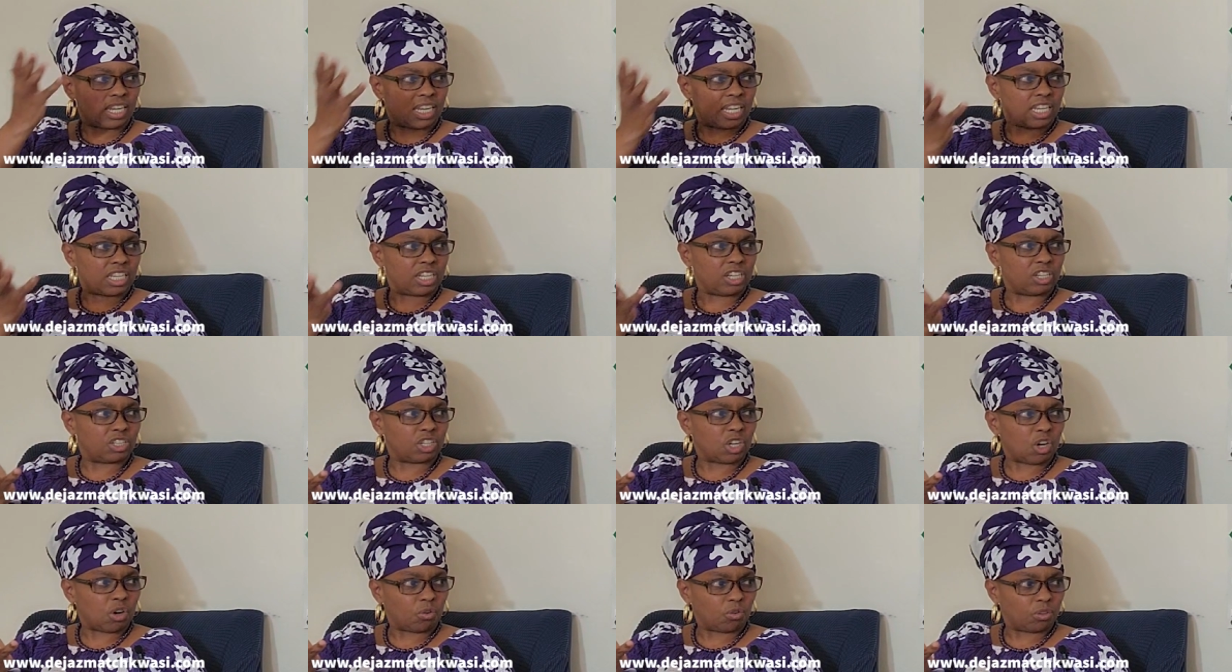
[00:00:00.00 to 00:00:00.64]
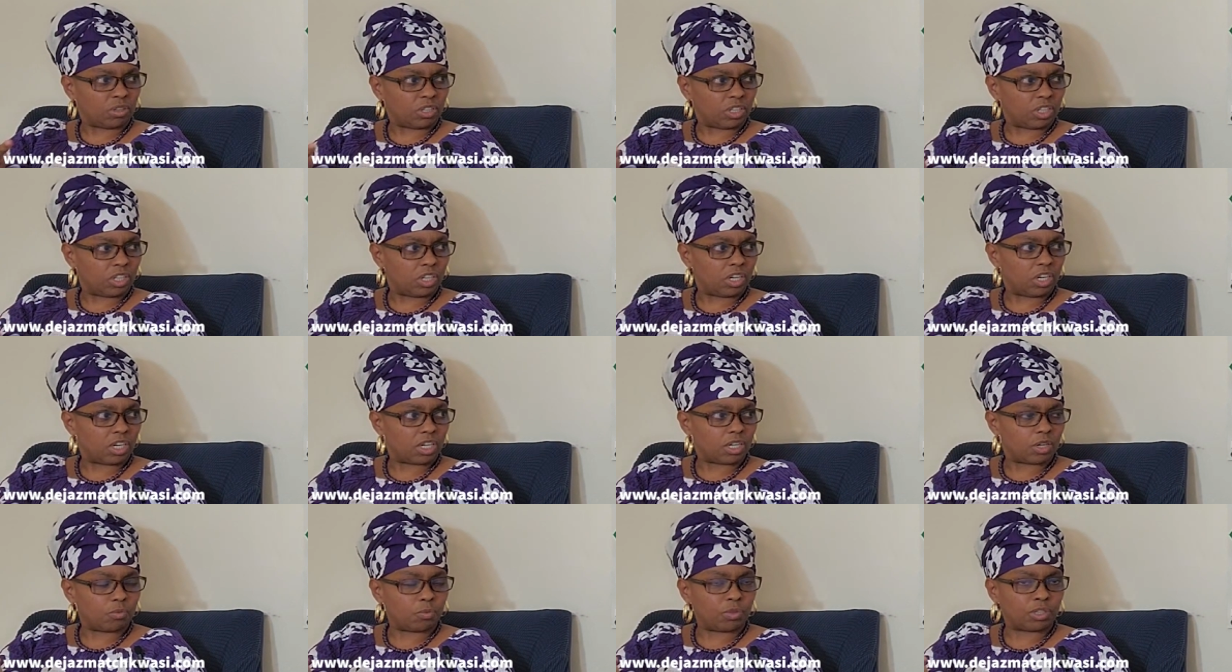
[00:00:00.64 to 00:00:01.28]
mm-hmm. you know,
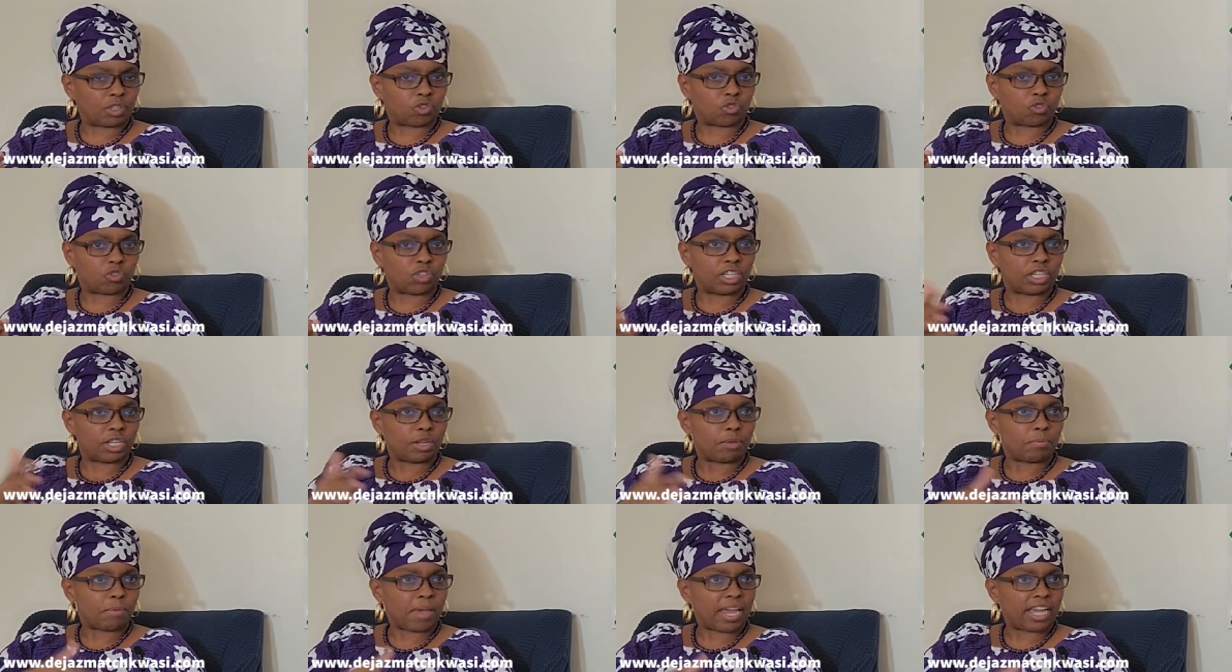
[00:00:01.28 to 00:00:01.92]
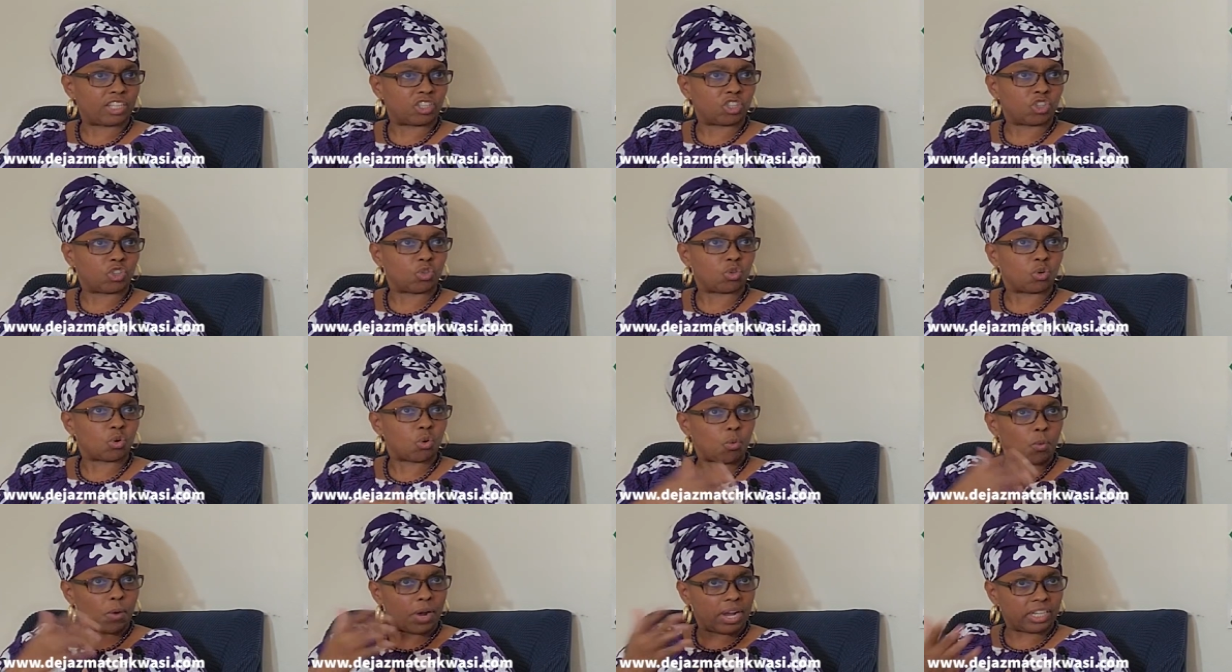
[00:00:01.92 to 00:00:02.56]
look, which really makes you
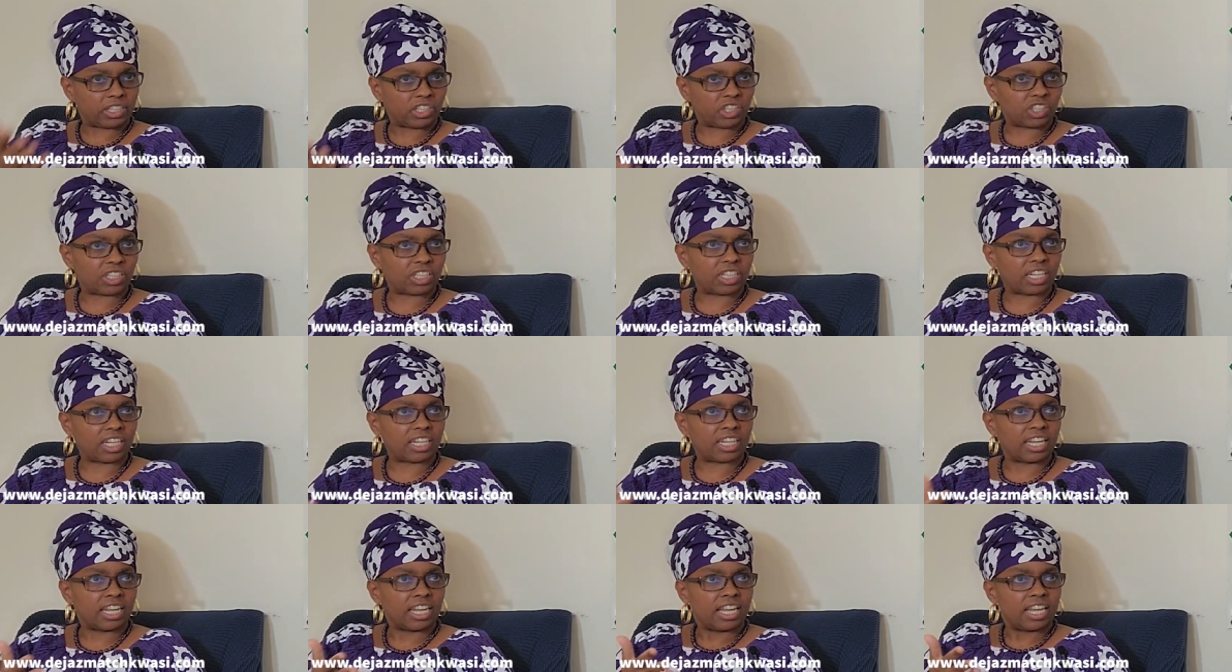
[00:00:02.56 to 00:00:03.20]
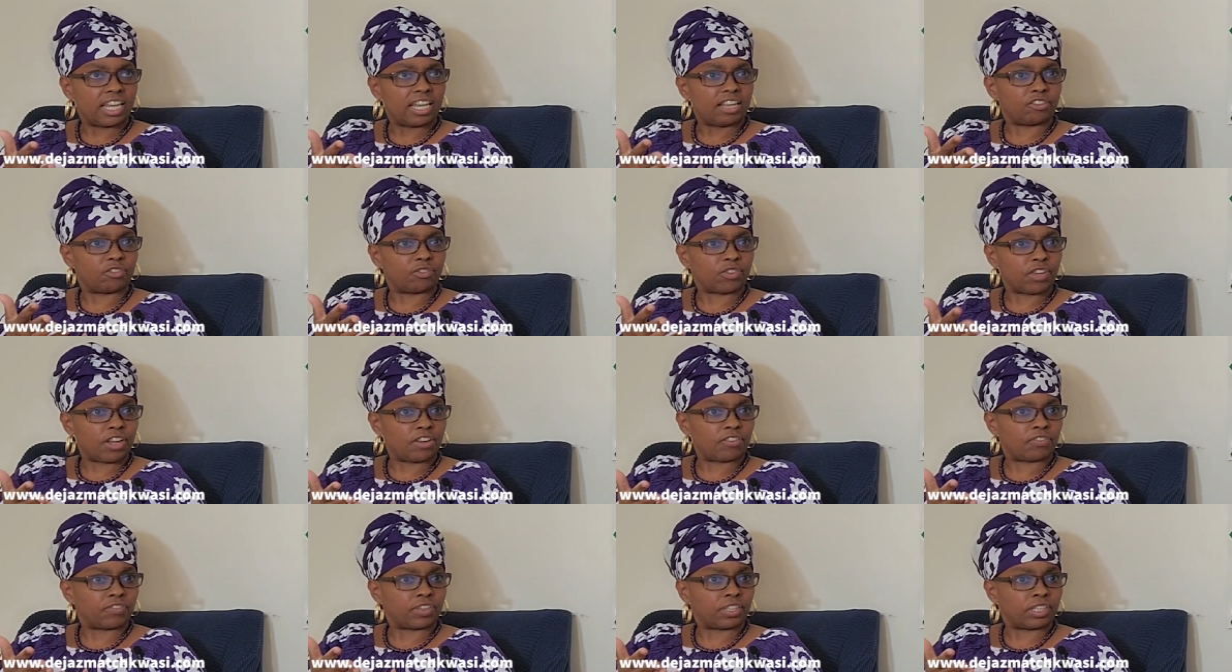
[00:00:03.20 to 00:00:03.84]
question if,
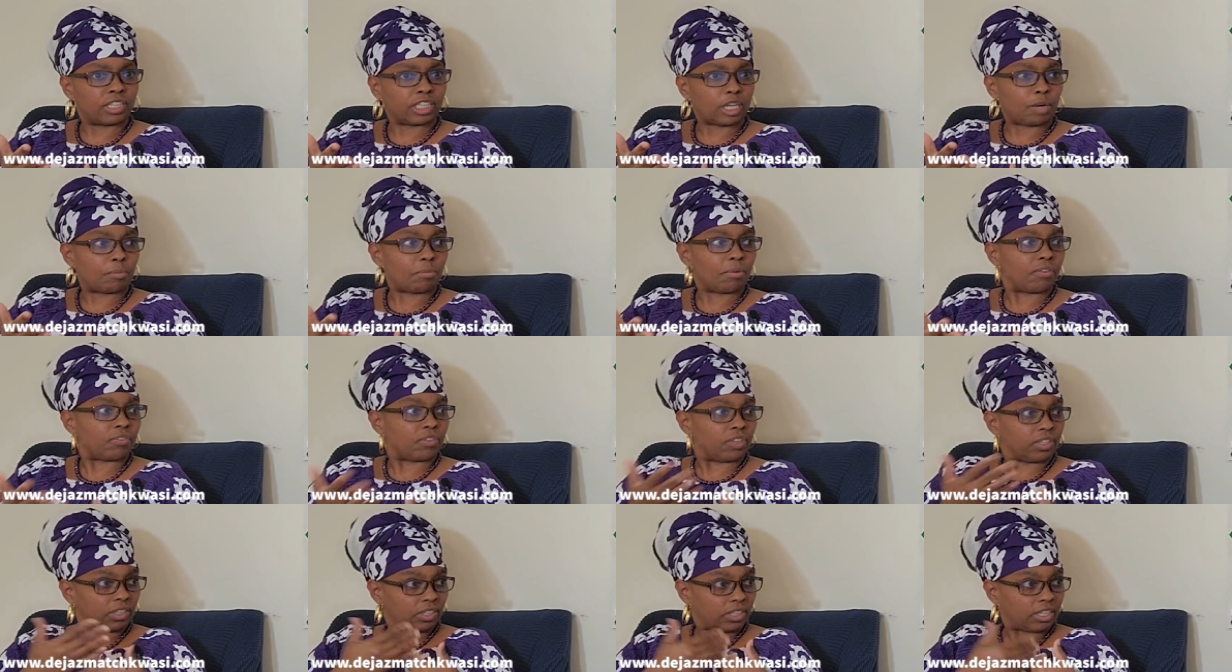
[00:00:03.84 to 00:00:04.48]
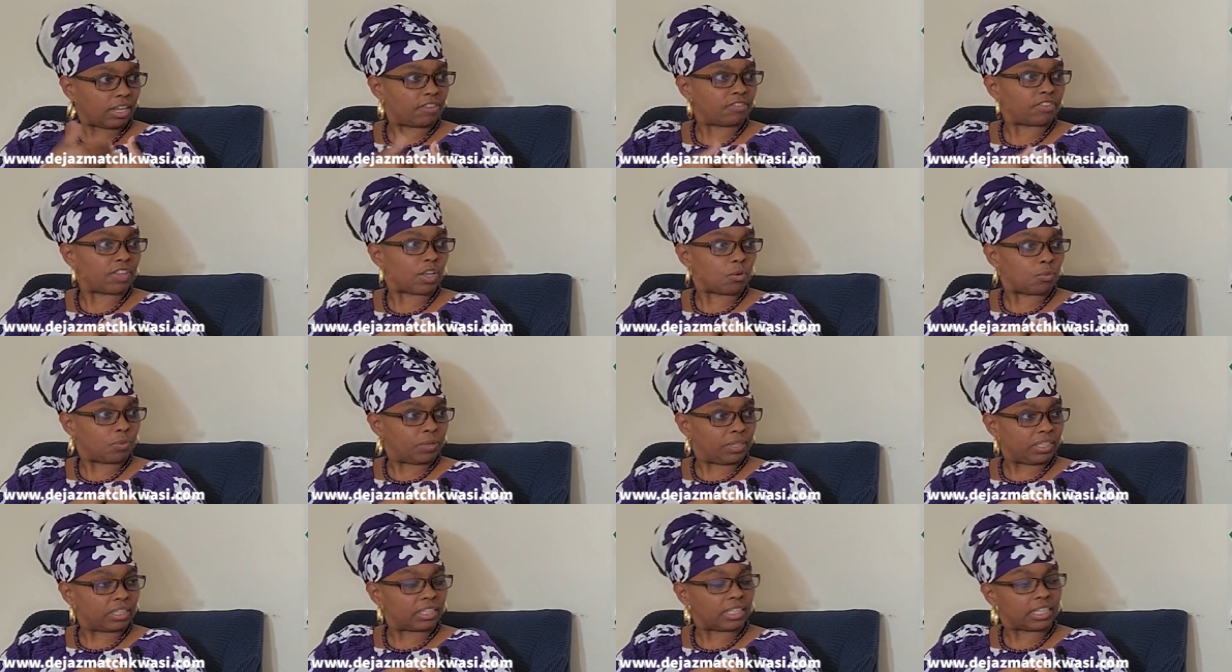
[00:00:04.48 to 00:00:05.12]
if some of the stuff that
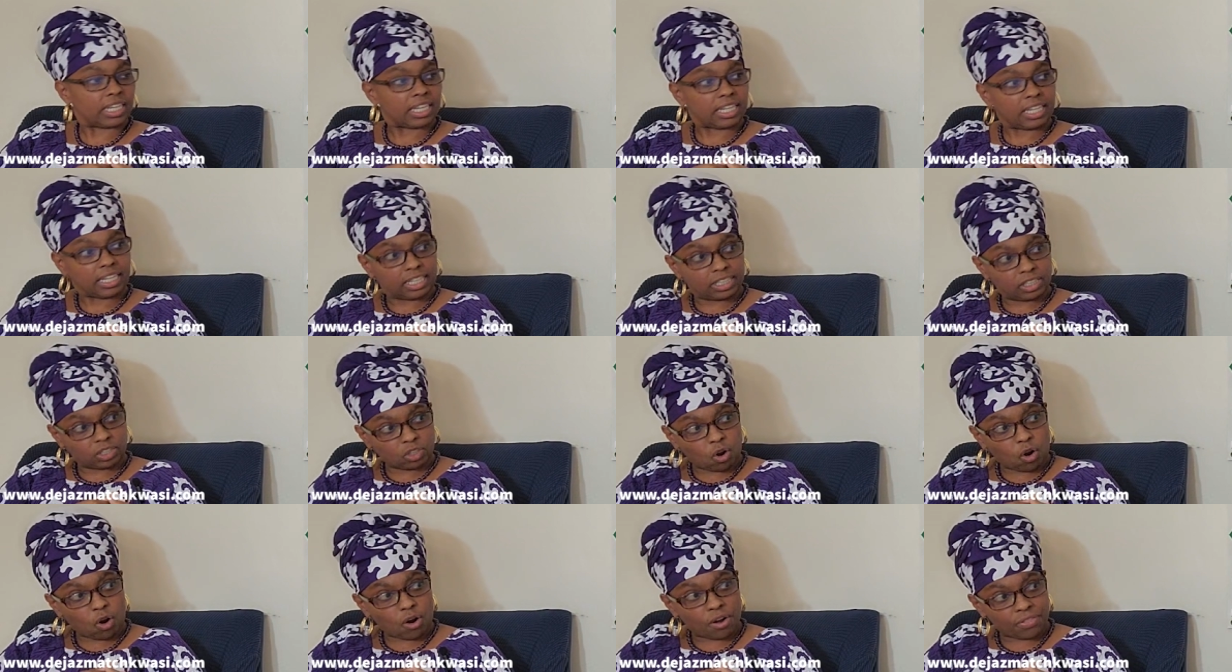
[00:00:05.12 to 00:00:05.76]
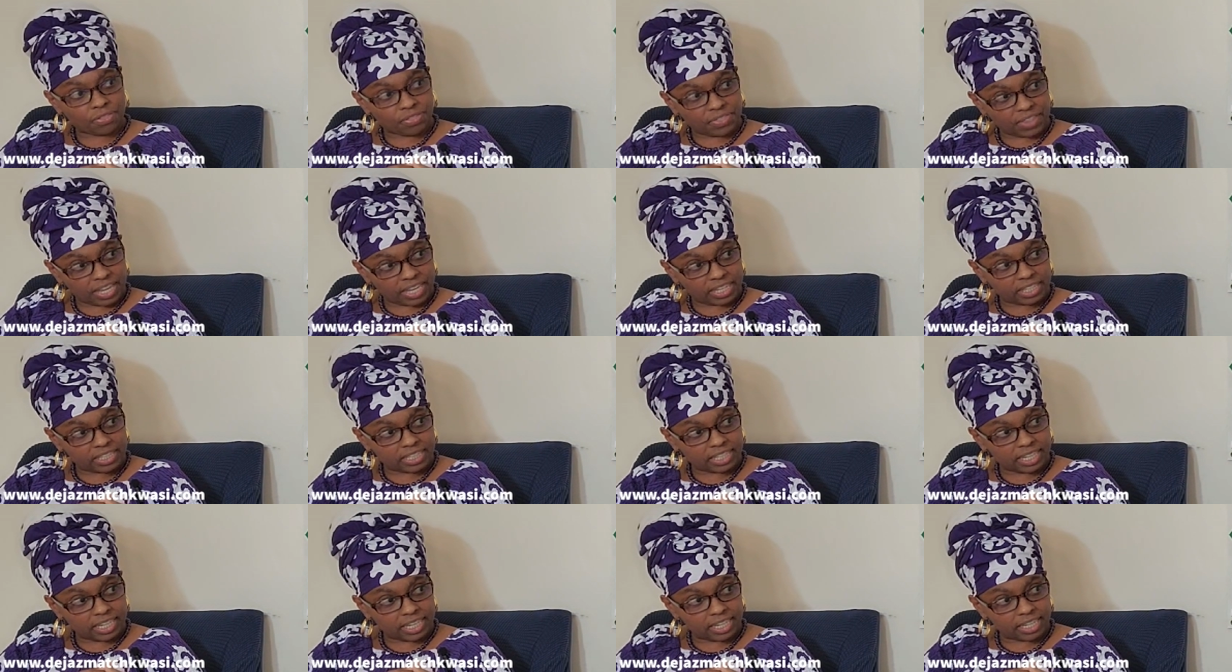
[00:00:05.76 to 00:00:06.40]
we see is
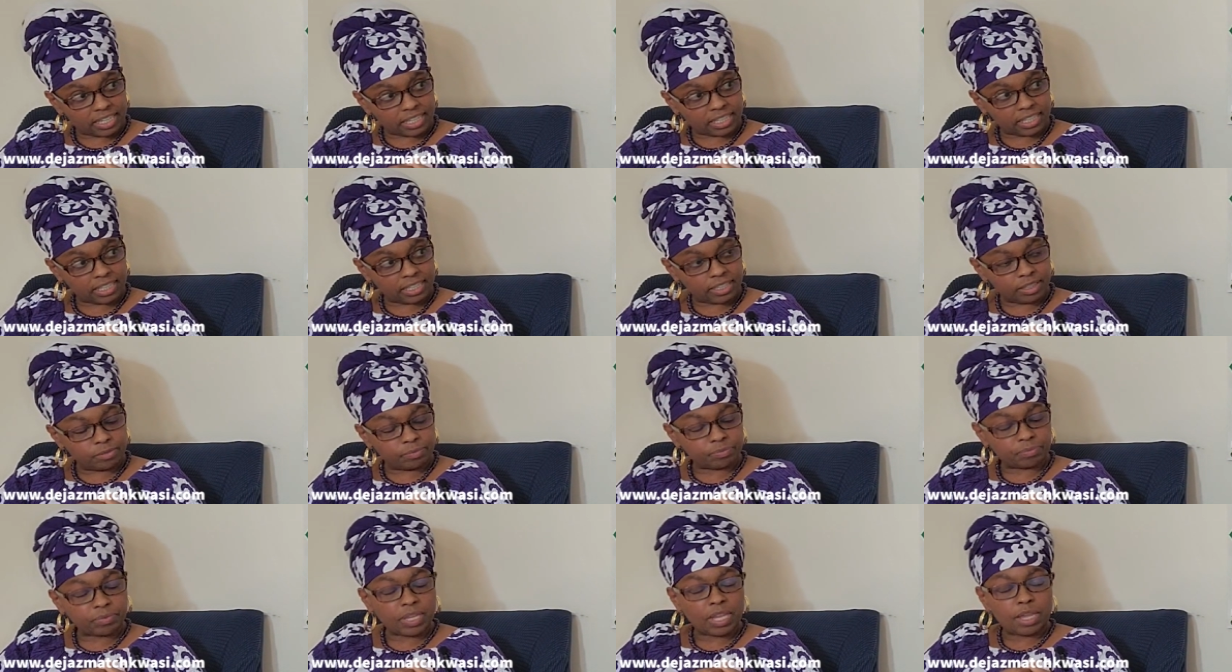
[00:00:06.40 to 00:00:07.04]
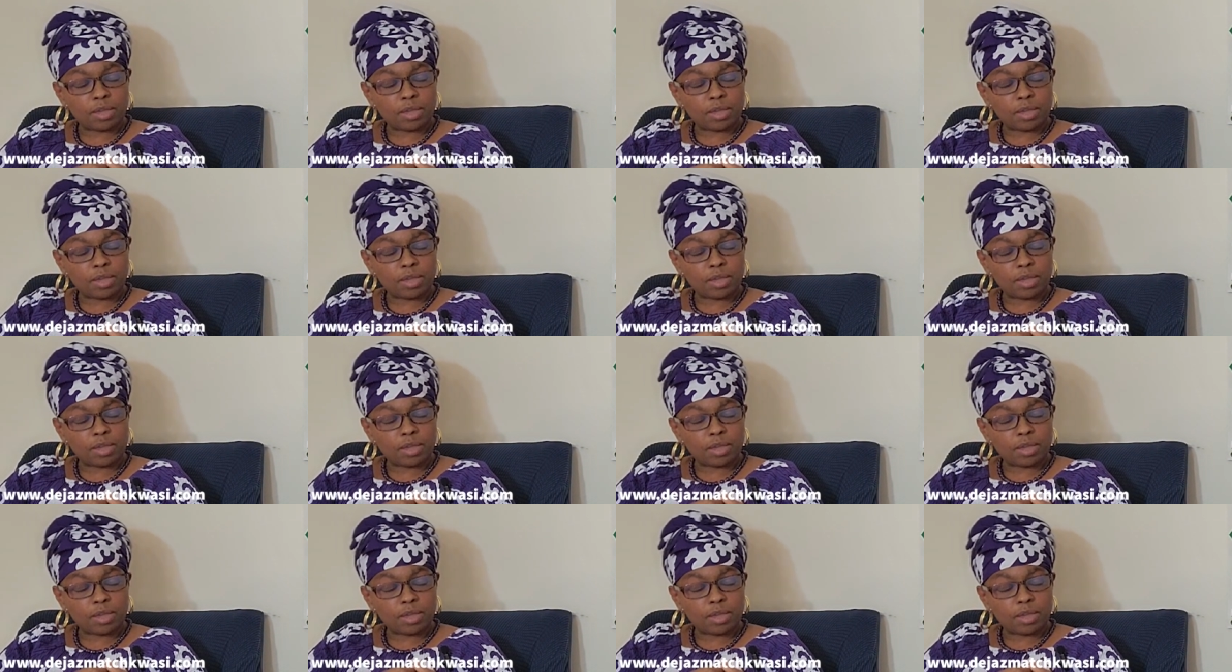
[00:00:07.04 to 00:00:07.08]
authentic. Mm-hmm.